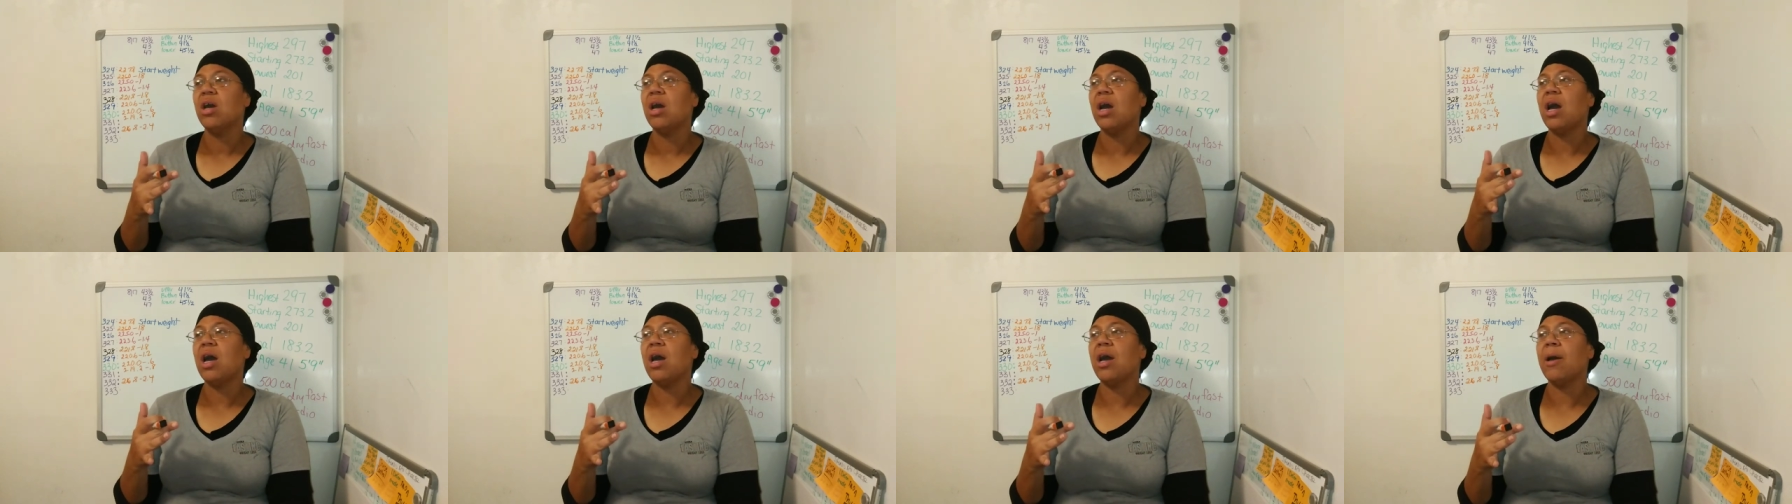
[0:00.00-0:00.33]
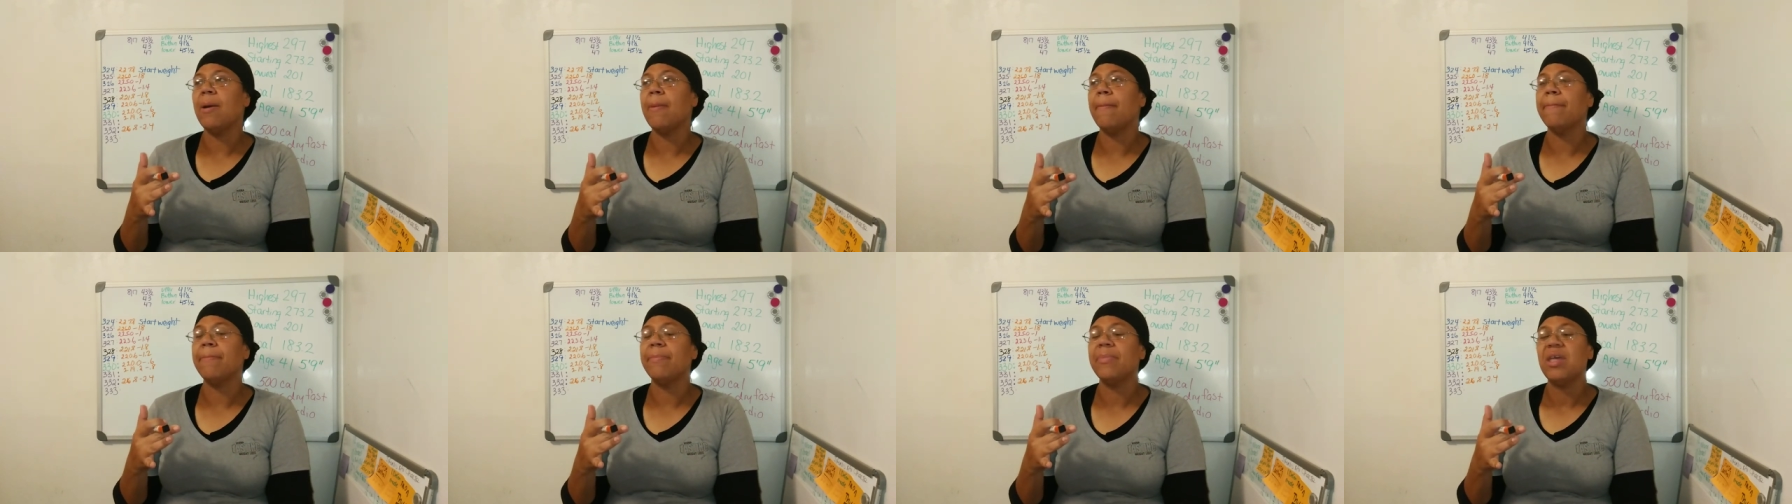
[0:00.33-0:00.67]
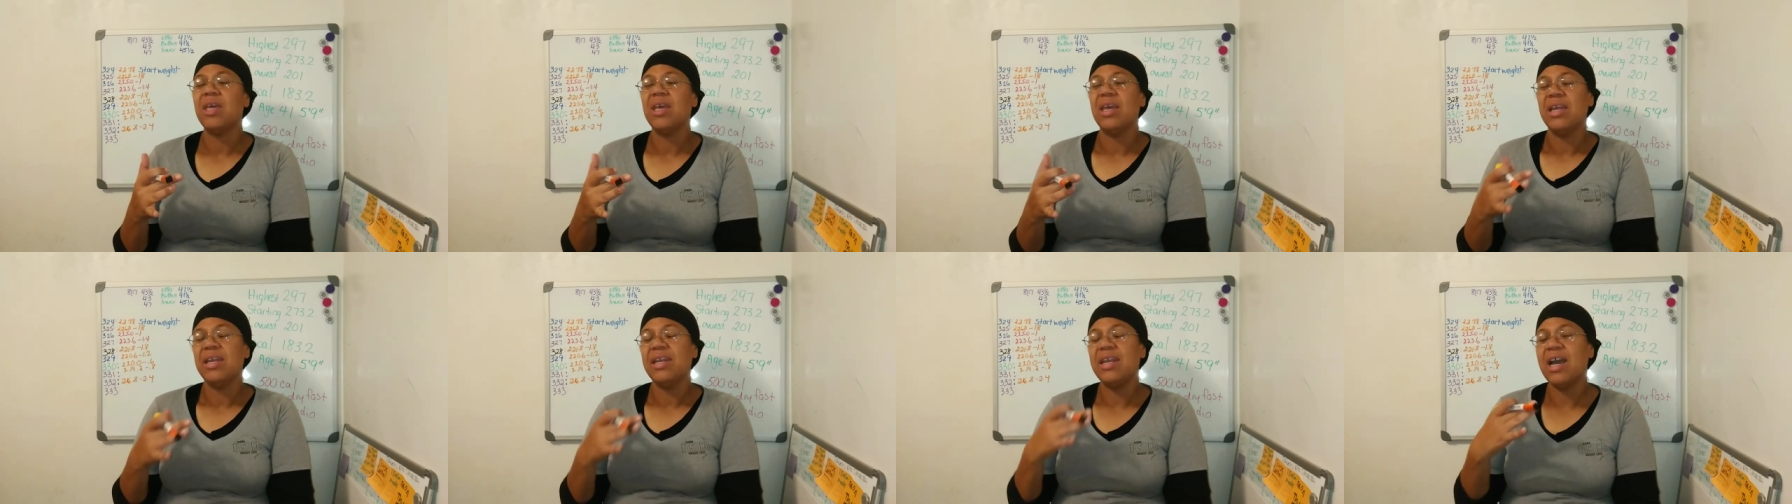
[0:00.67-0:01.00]
Um,
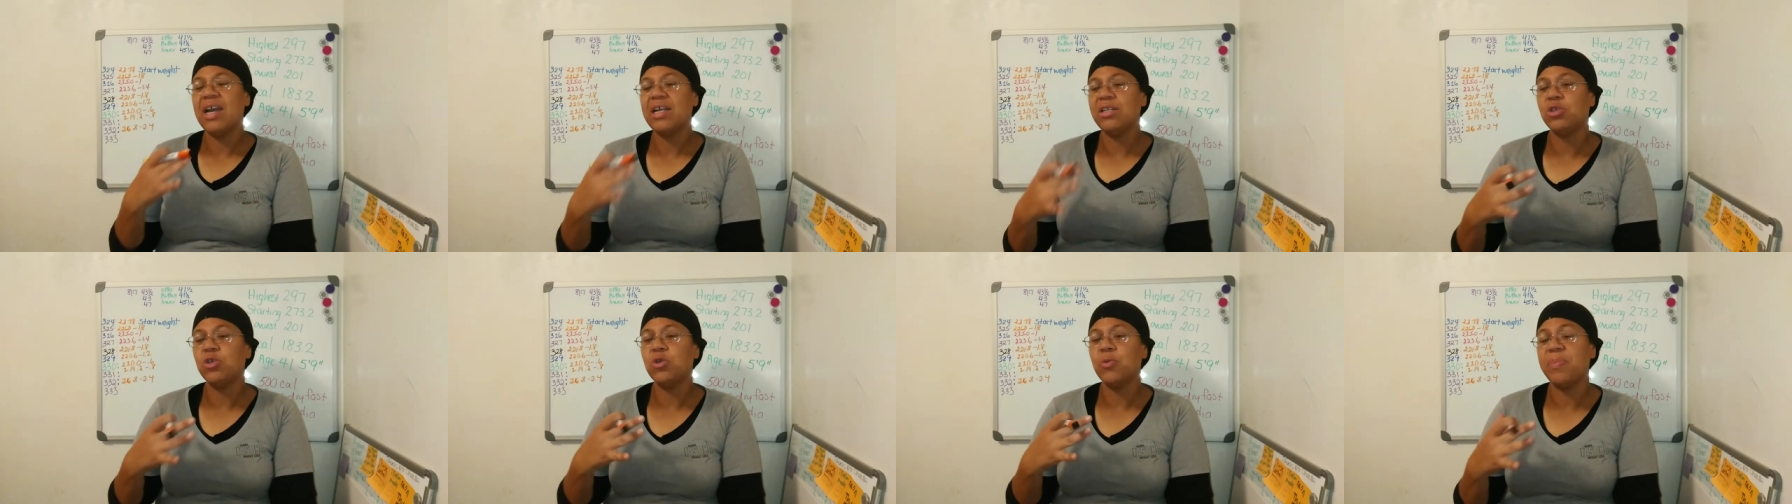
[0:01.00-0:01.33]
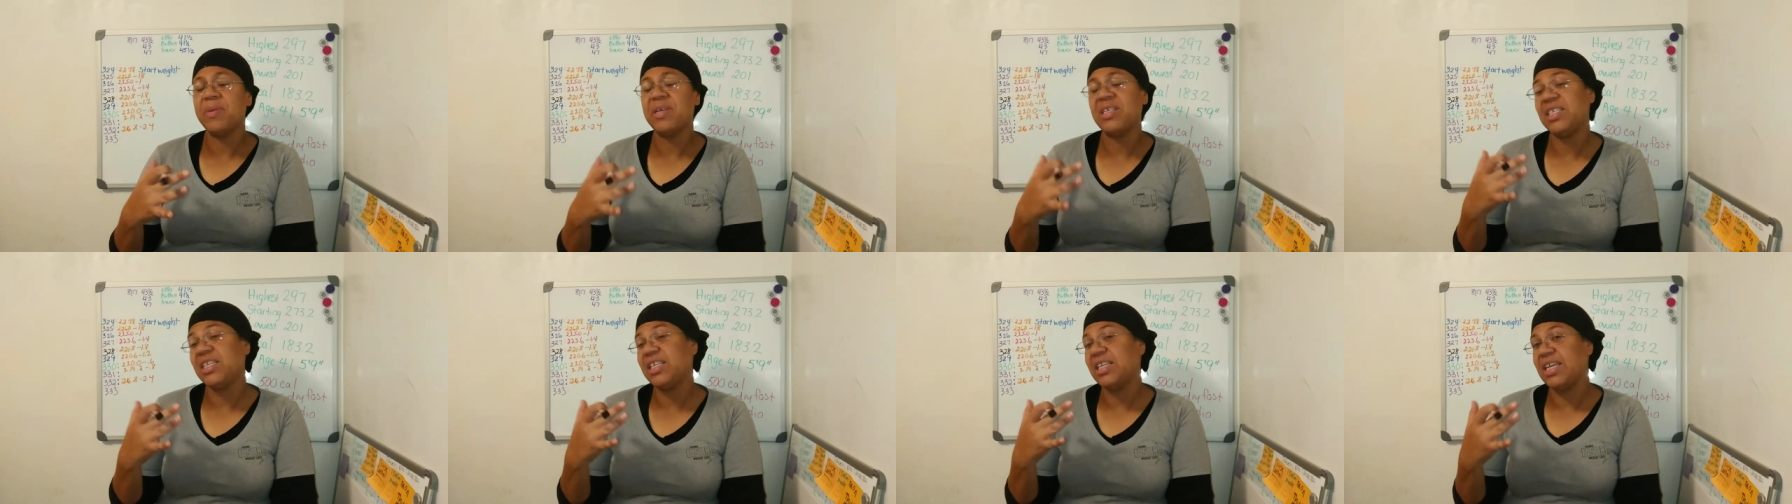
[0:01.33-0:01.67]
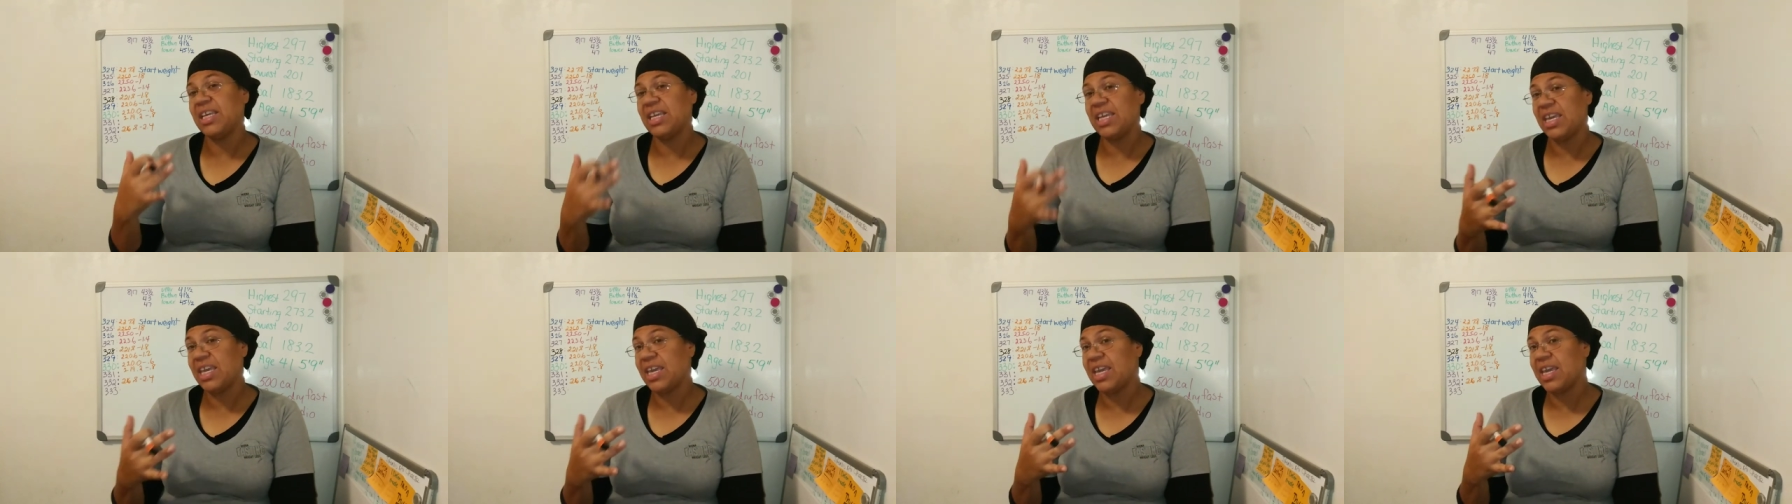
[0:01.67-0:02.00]
not too busy
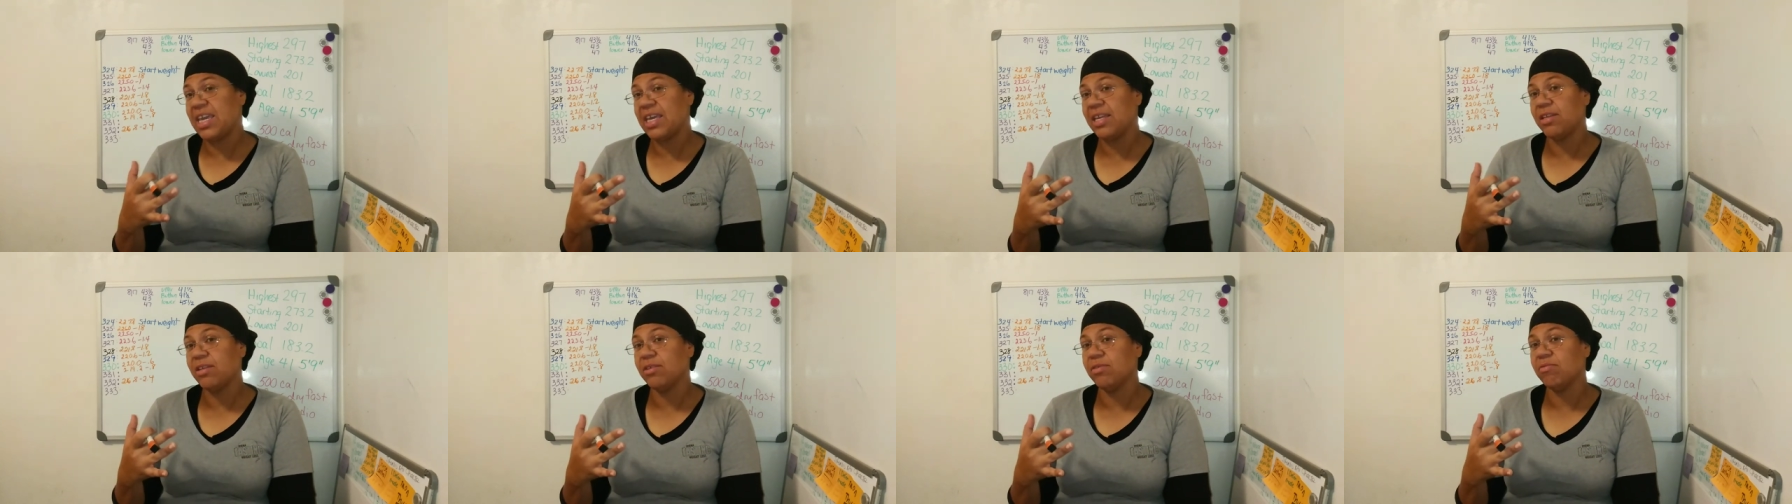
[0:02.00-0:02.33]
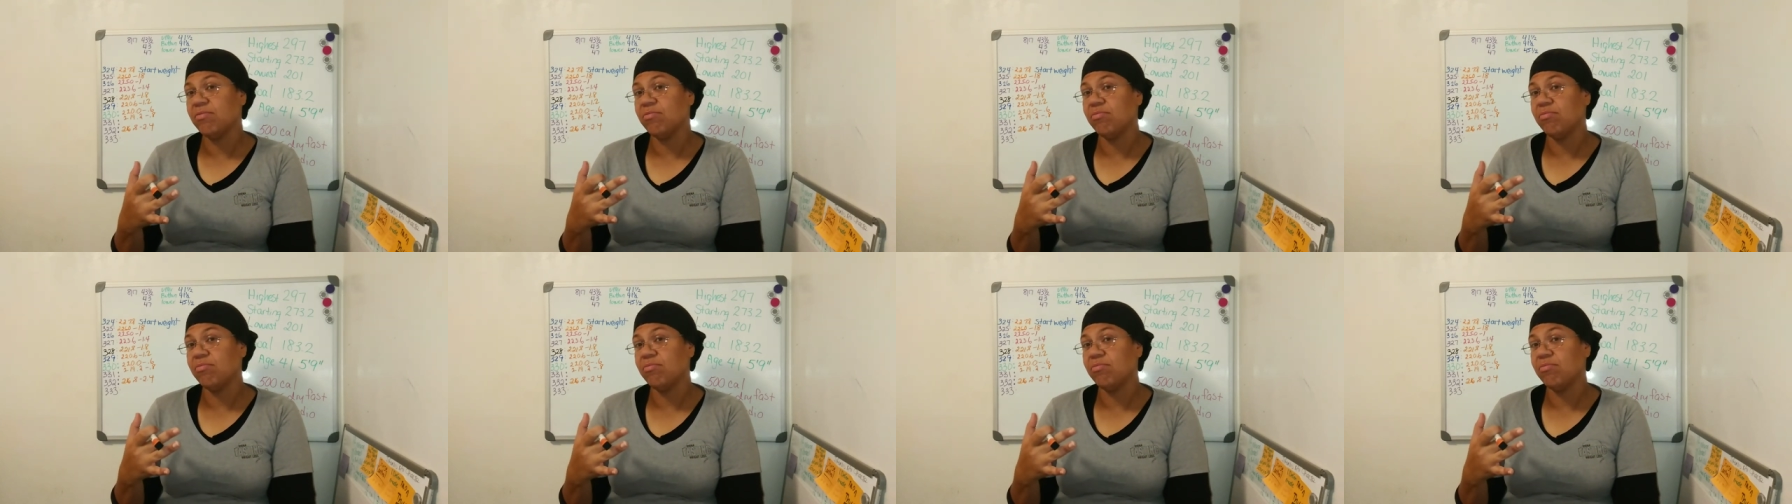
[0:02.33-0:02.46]
to eat